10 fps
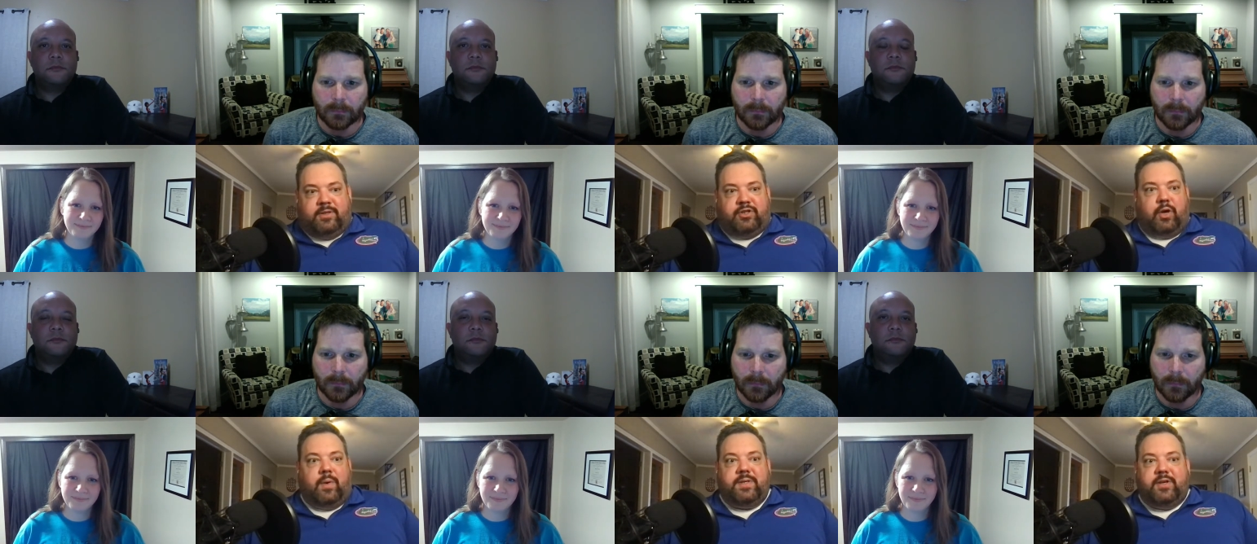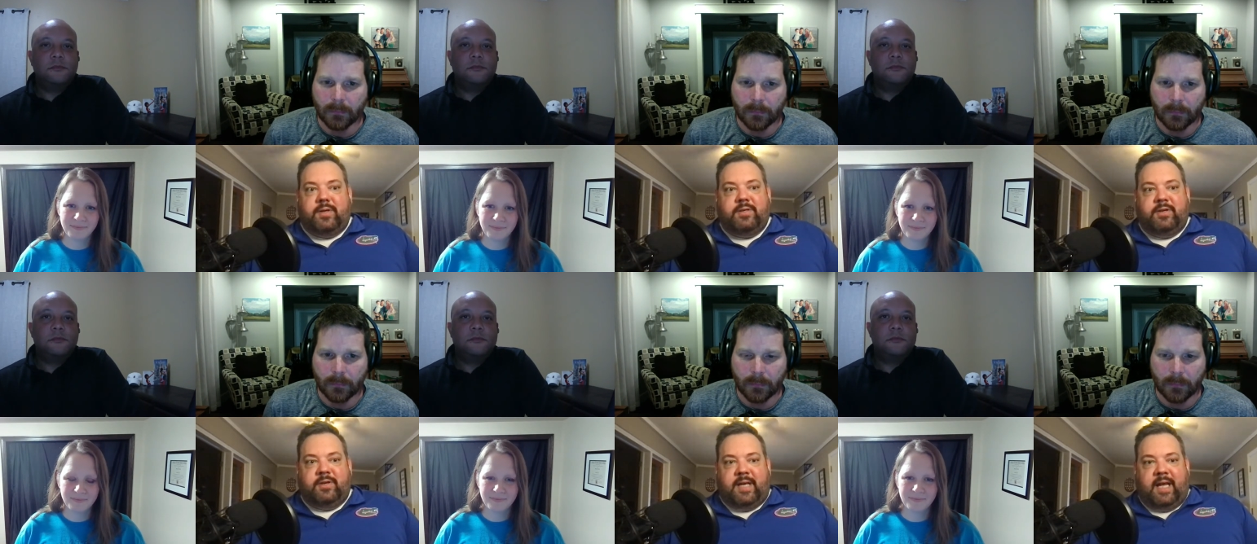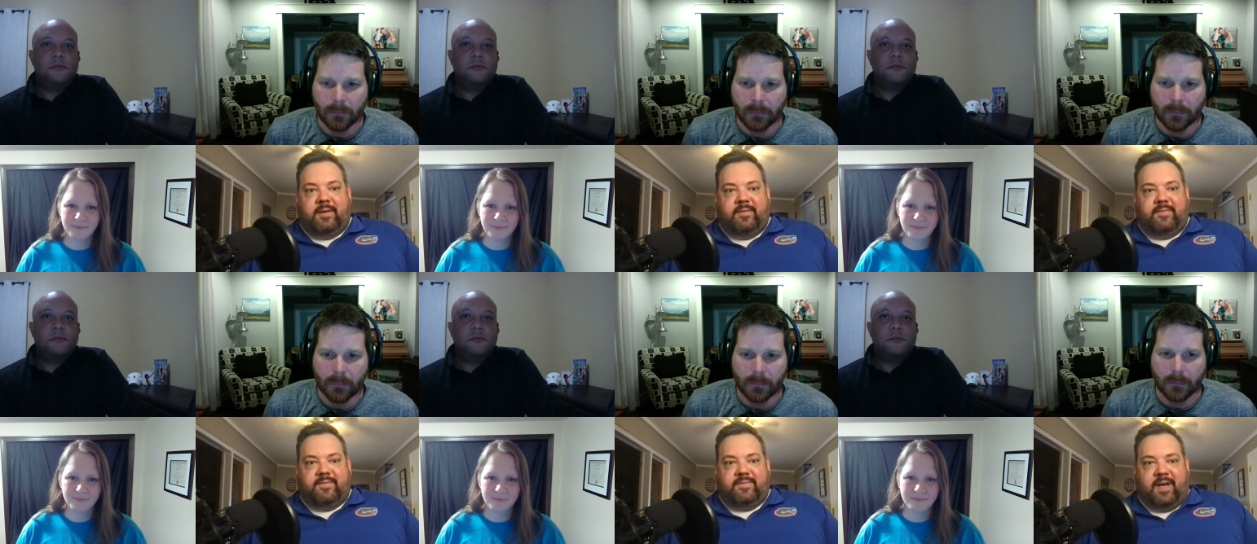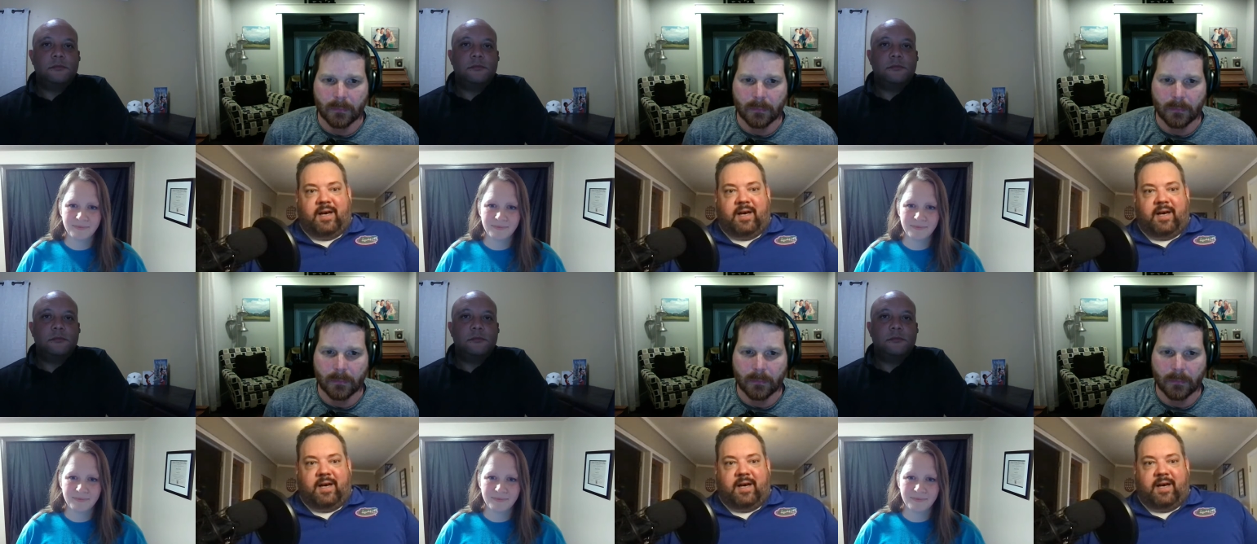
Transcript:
Speaker 1: show us your your native